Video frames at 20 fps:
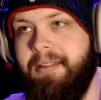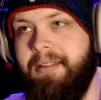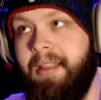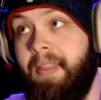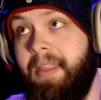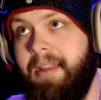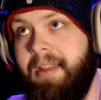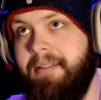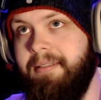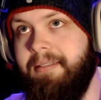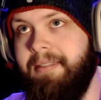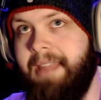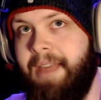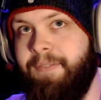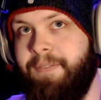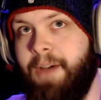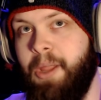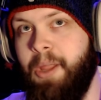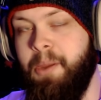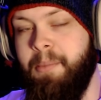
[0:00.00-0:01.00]
And then
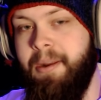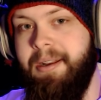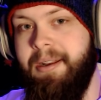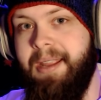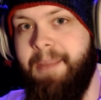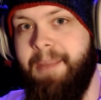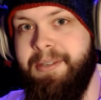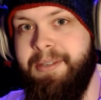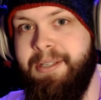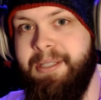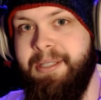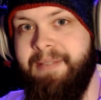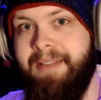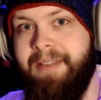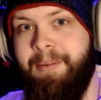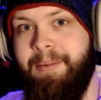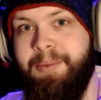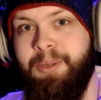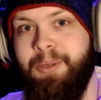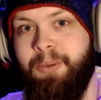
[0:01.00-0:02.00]
that following Monday, be Season
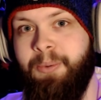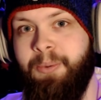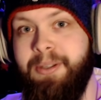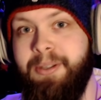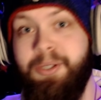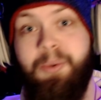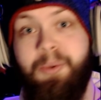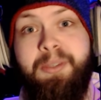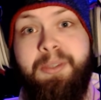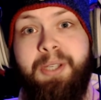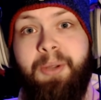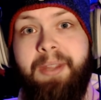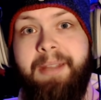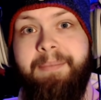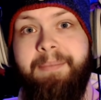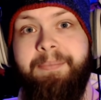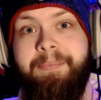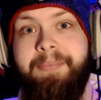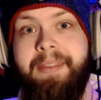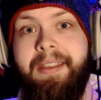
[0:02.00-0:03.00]
5, Episode 1. So until
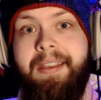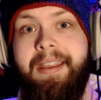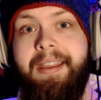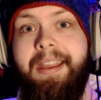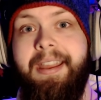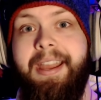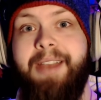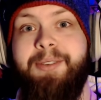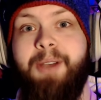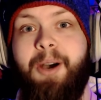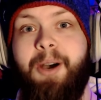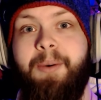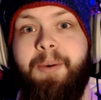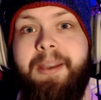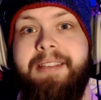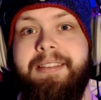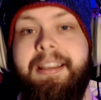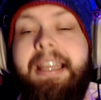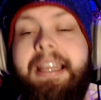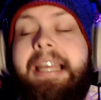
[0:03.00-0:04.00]
then, as
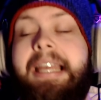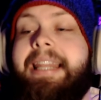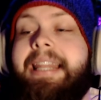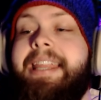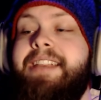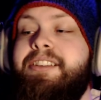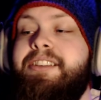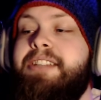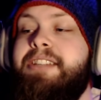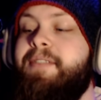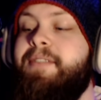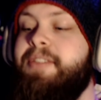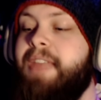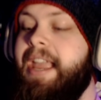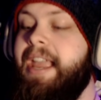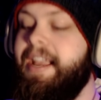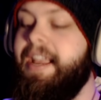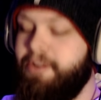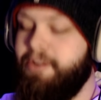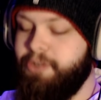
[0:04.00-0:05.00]
always, links and
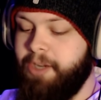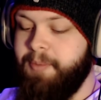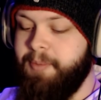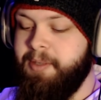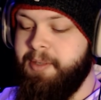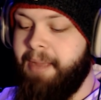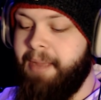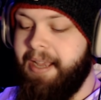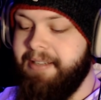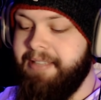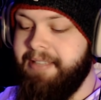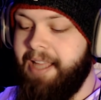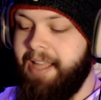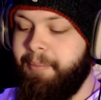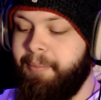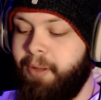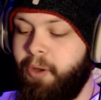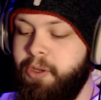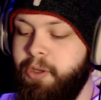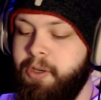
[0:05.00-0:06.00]
everything in the description box
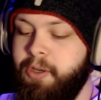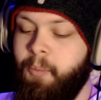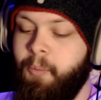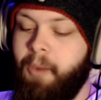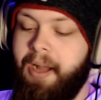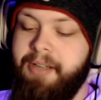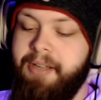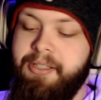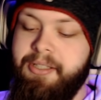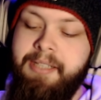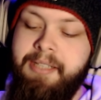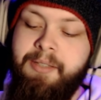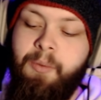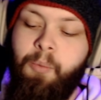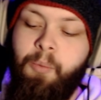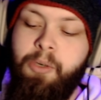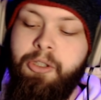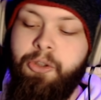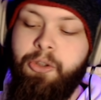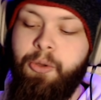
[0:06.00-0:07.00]
down below. You can watch
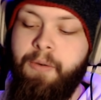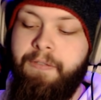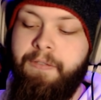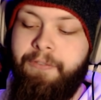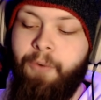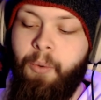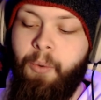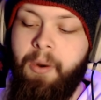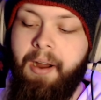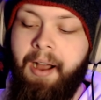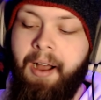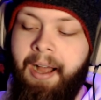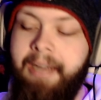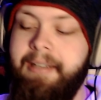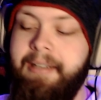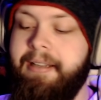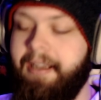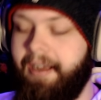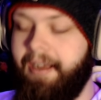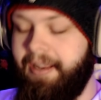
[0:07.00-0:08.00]
season 1-4
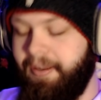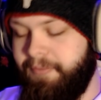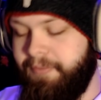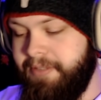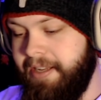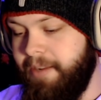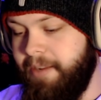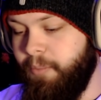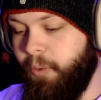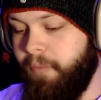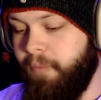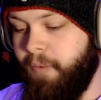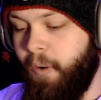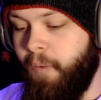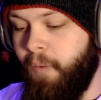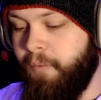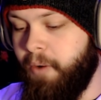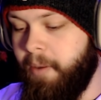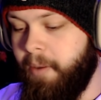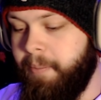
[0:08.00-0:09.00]
uncut of Teen Wolf
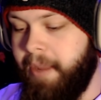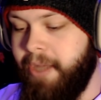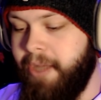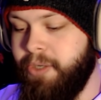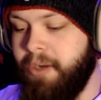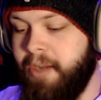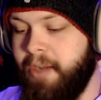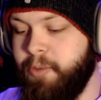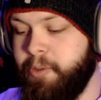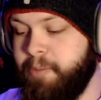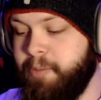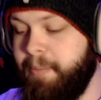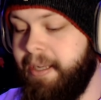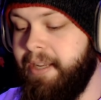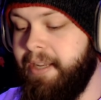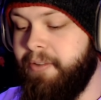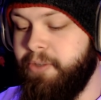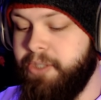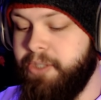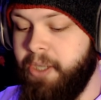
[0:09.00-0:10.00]
over on Patreon, as well as
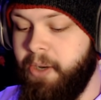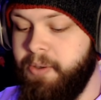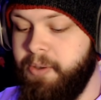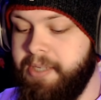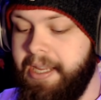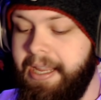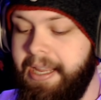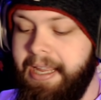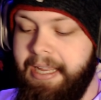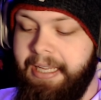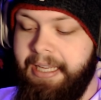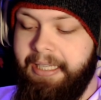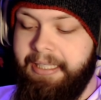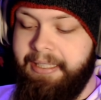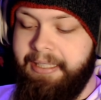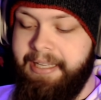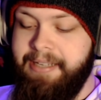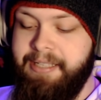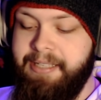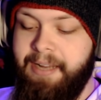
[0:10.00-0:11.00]
many other shows.
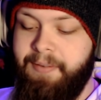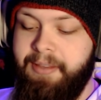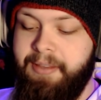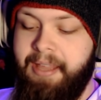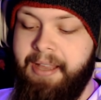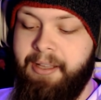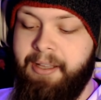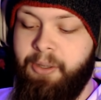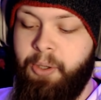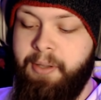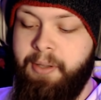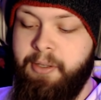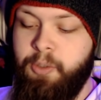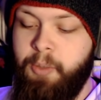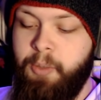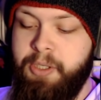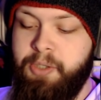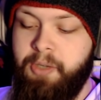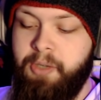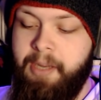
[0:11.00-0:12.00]
Links and everything, including the
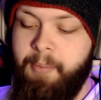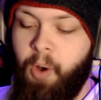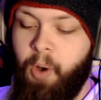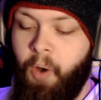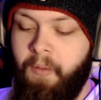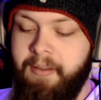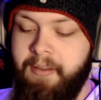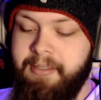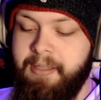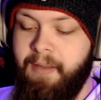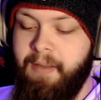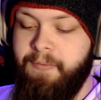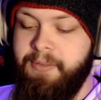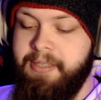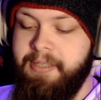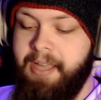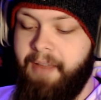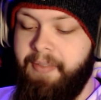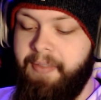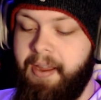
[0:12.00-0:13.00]
Twitch stream, all that stuff
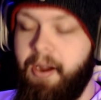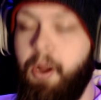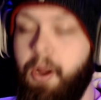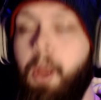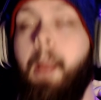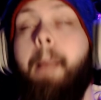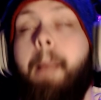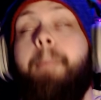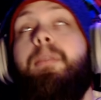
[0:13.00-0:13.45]
is down there.